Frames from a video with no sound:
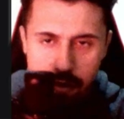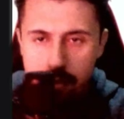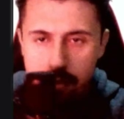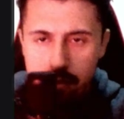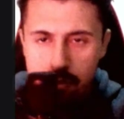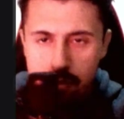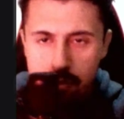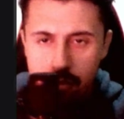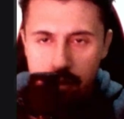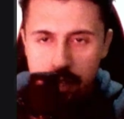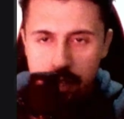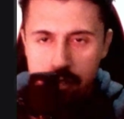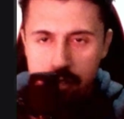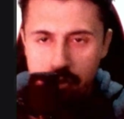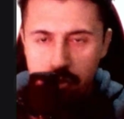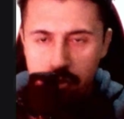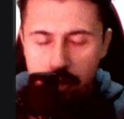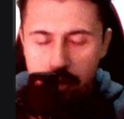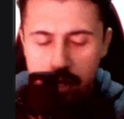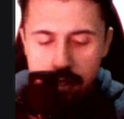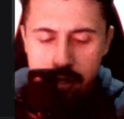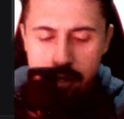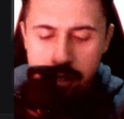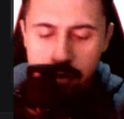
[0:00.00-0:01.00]
So let's
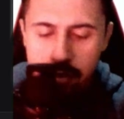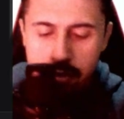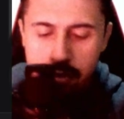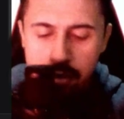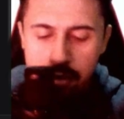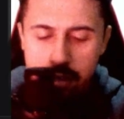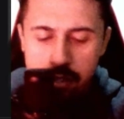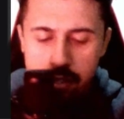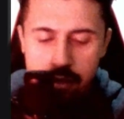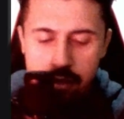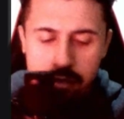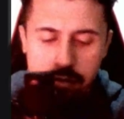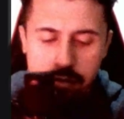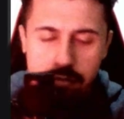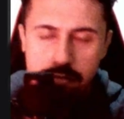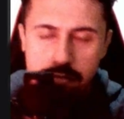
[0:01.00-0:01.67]
create an order